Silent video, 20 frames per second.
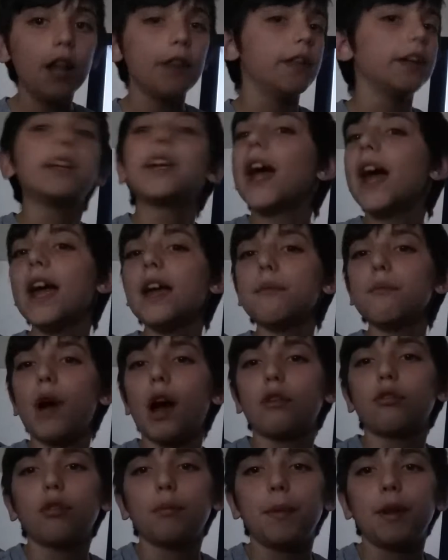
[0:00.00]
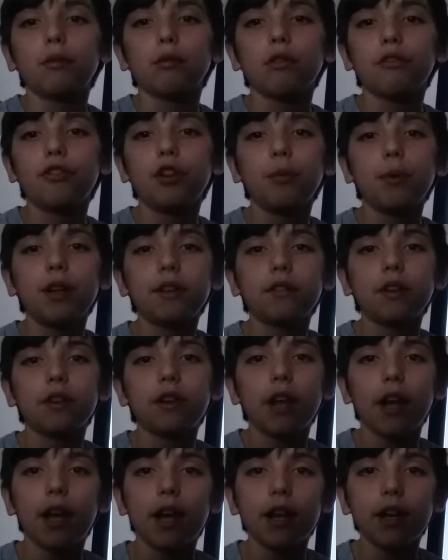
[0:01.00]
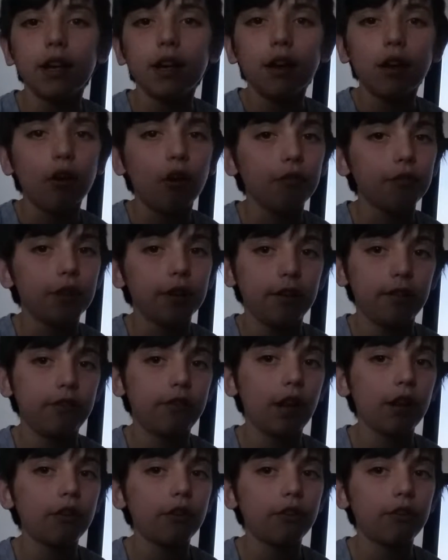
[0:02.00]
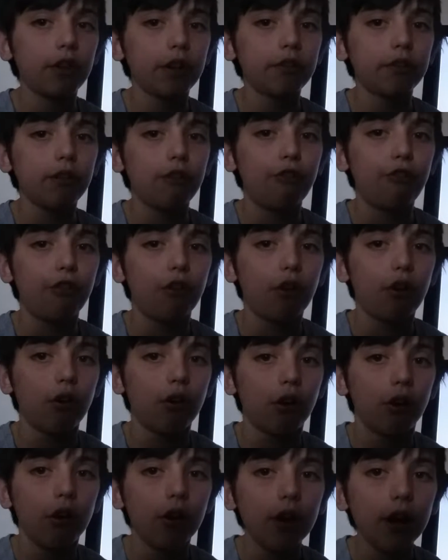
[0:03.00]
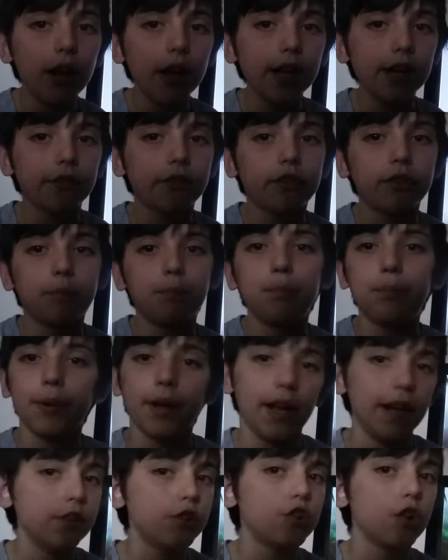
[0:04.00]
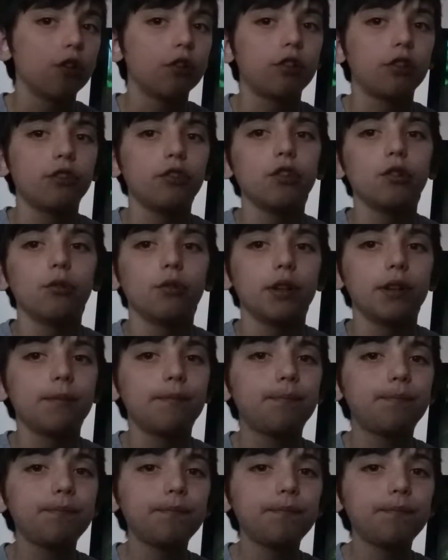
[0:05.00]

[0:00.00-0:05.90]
the game I will be reviewing today on the Nintendo 64 is Banjo-Kazooie.